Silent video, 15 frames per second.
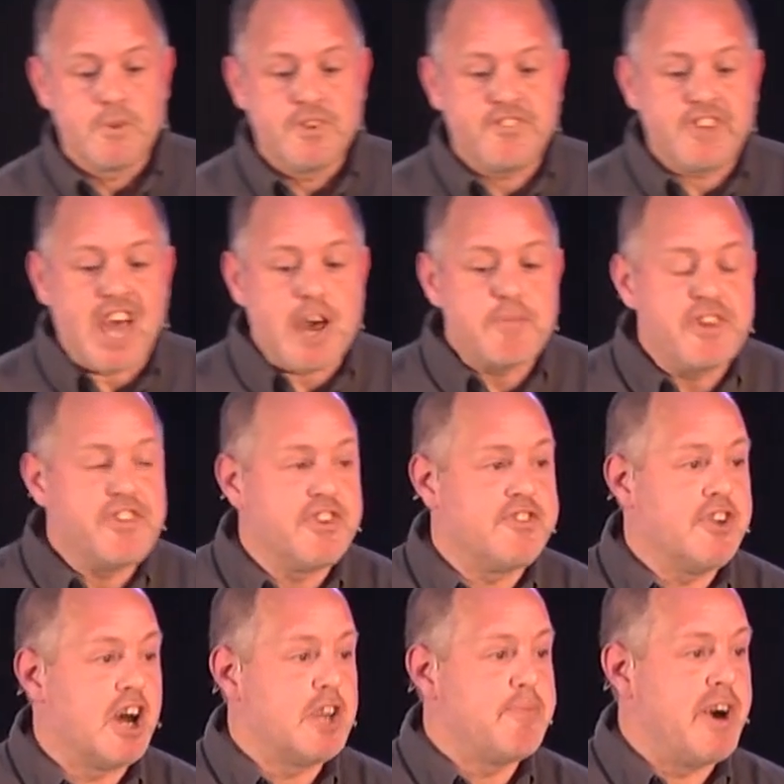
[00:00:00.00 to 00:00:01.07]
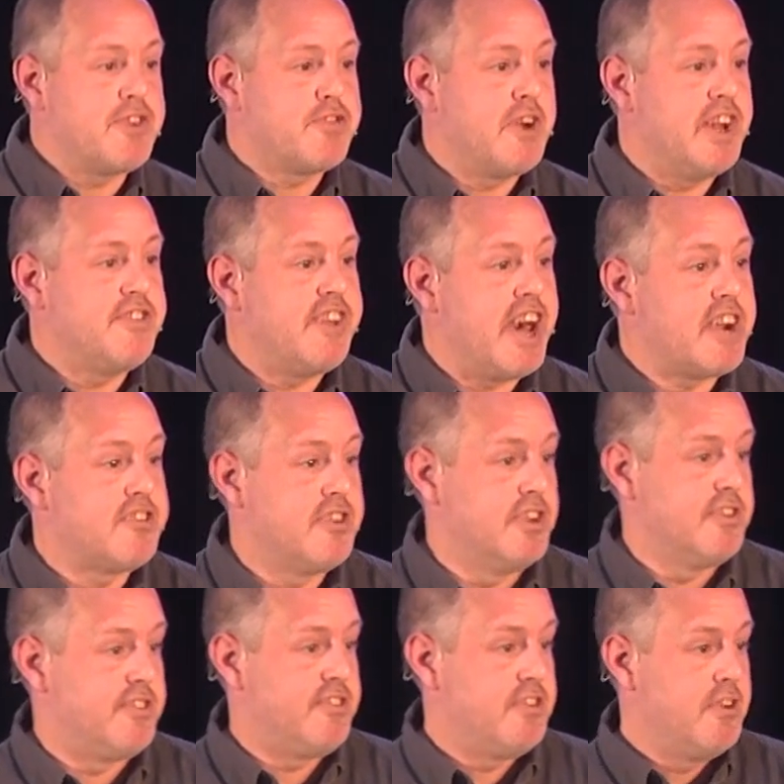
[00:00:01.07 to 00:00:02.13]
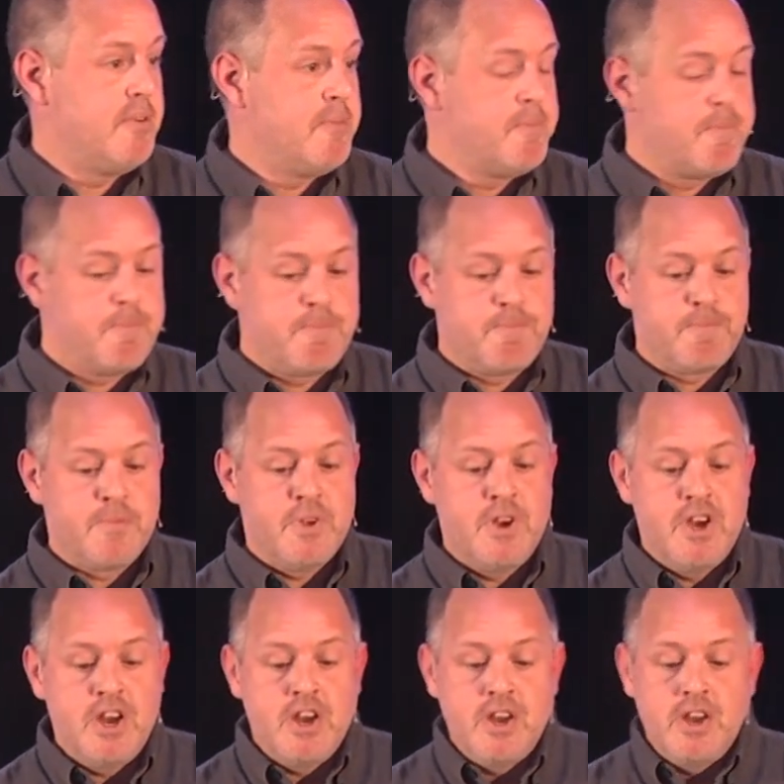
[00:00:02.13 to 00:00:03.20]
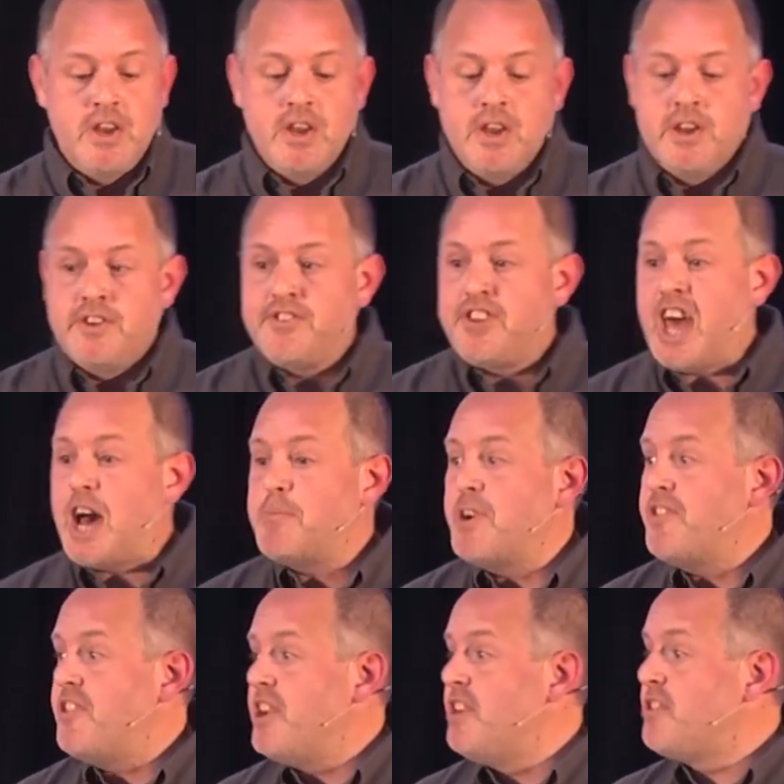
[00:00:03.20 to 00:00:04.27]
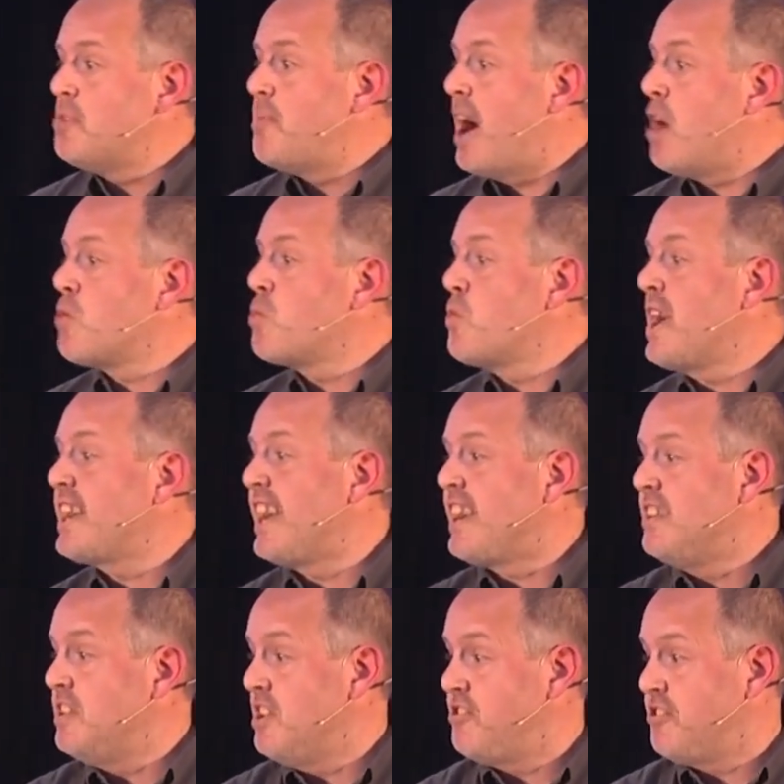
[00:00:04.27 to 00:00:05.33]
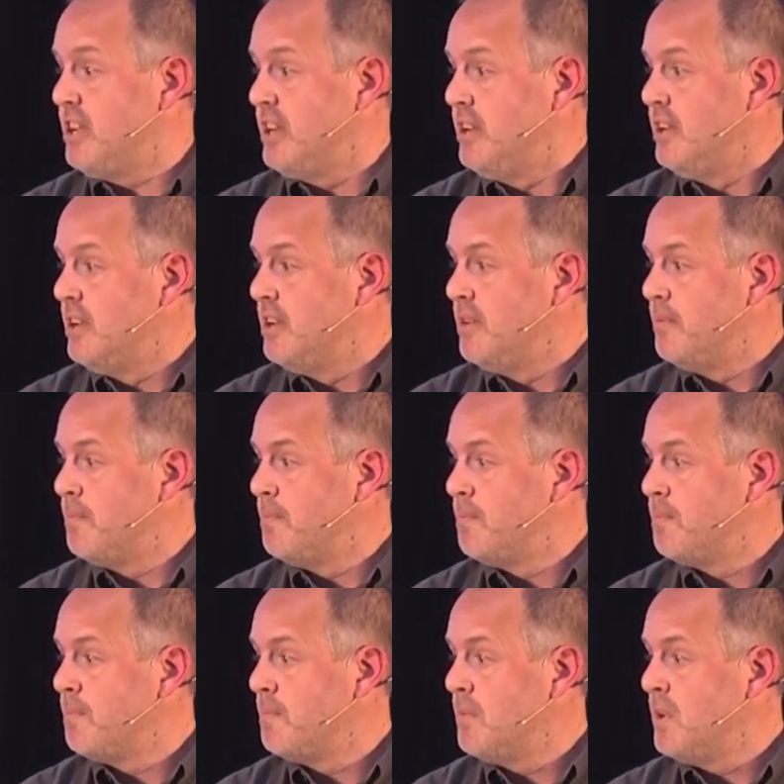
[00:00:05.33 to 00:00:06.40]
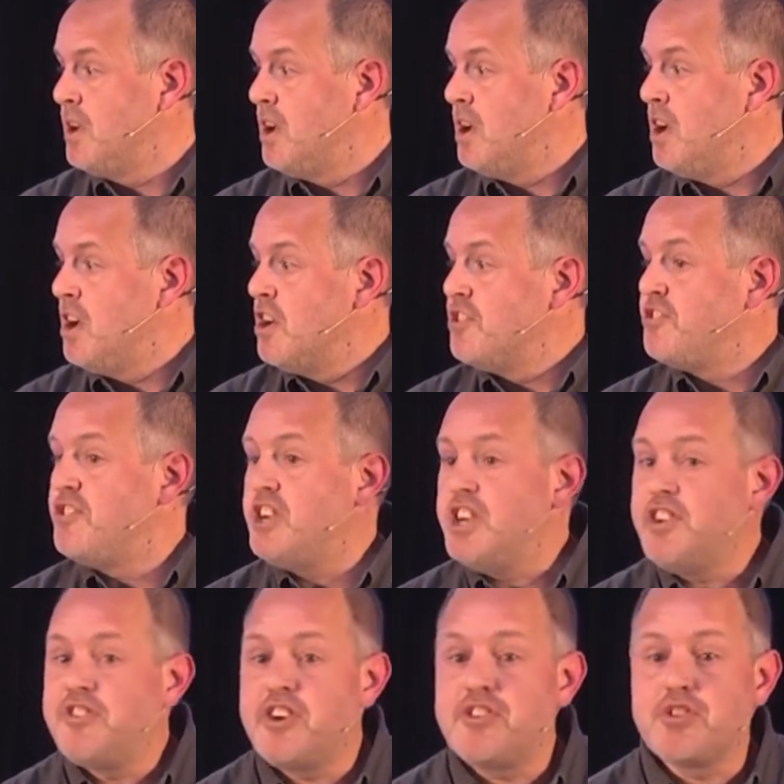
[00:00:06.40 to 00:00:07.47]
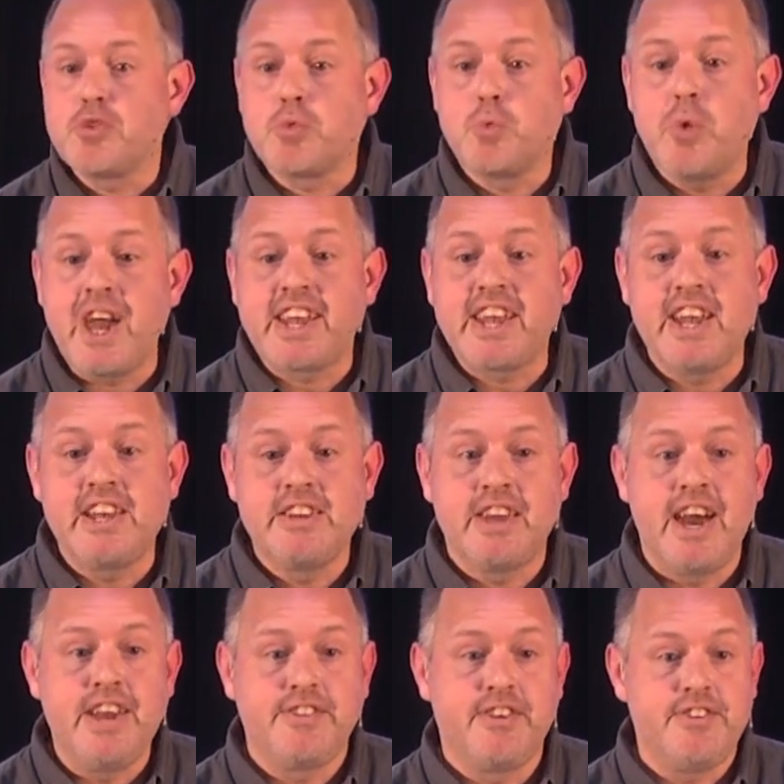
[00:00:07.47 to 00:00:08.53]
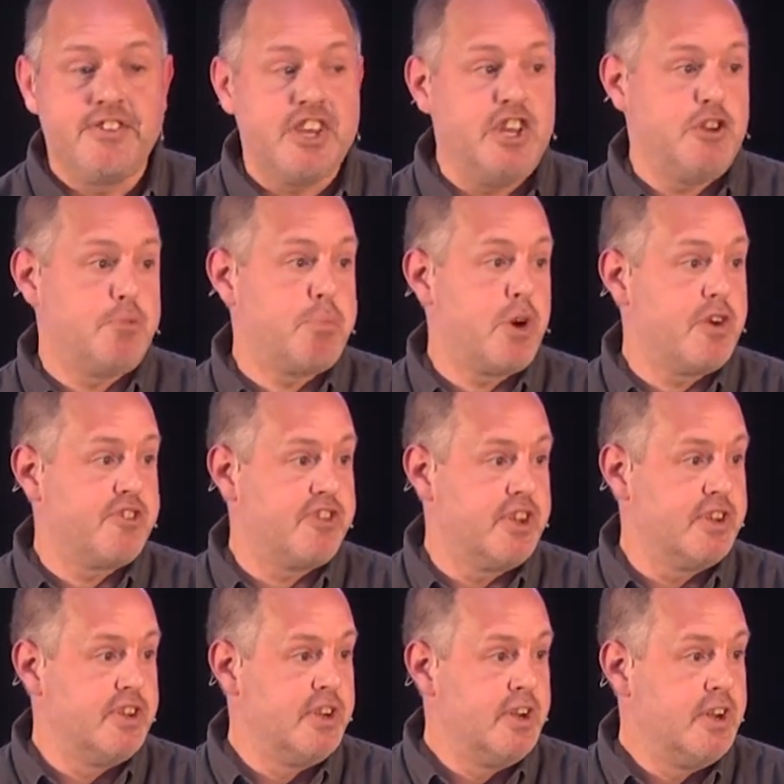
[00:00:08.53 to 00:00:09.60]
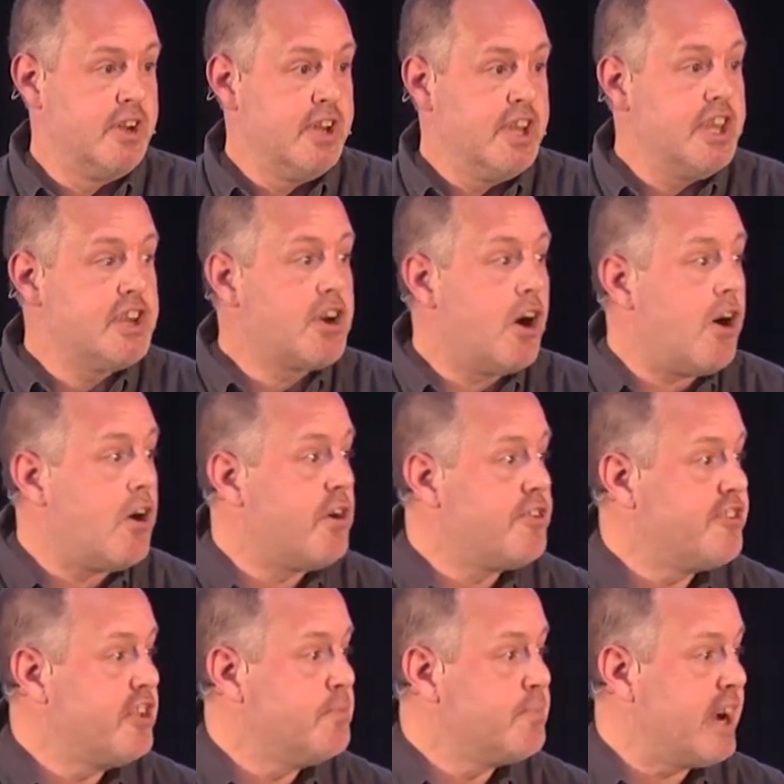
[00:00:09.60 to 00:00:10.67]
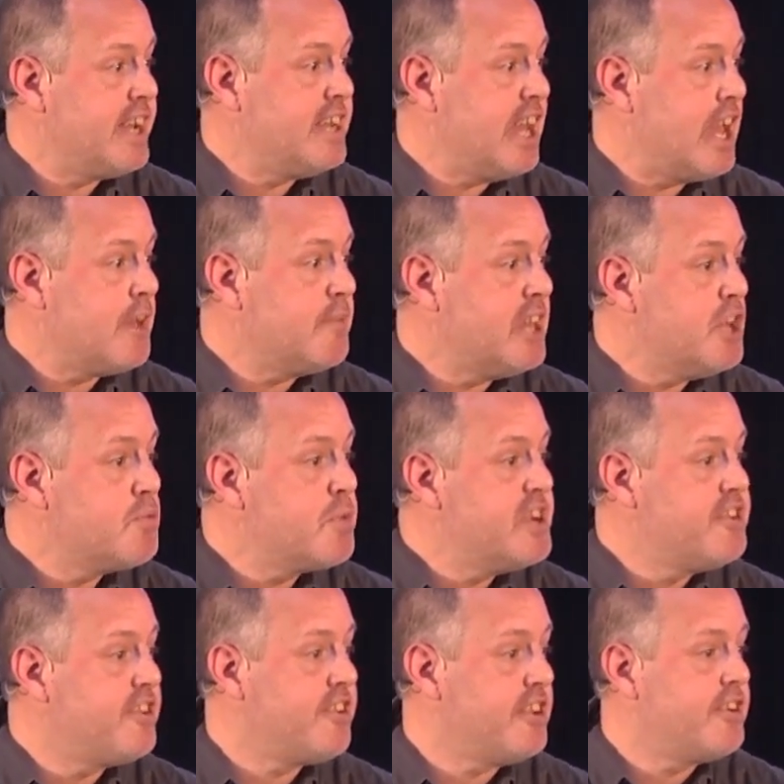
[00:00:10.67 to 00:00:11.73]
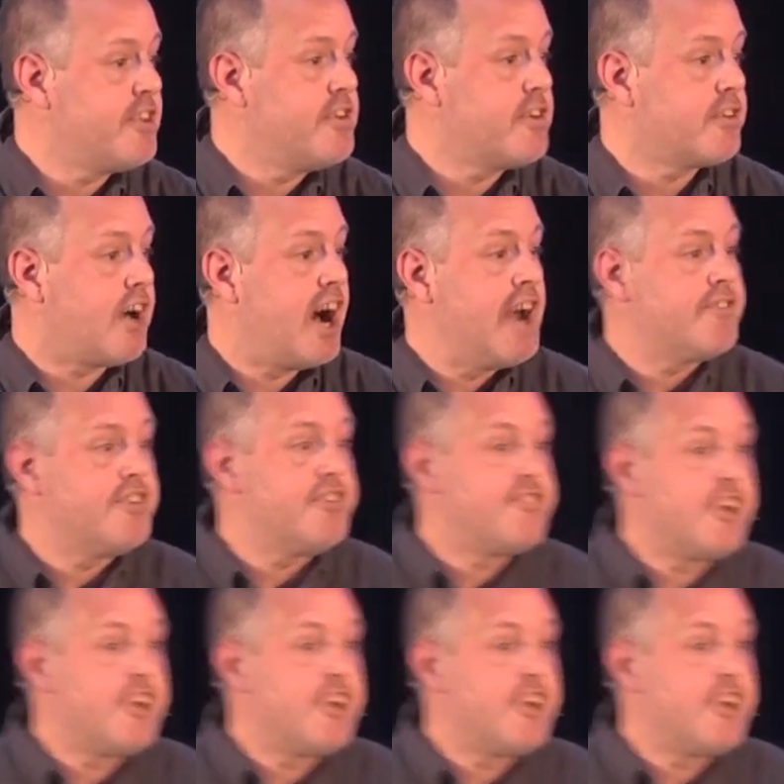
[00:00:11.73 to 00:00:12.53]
Sabbath is not about transactions. Sabbath is about recognition. Jesus recognizes each person. He calls them by name. He reaches into their lives and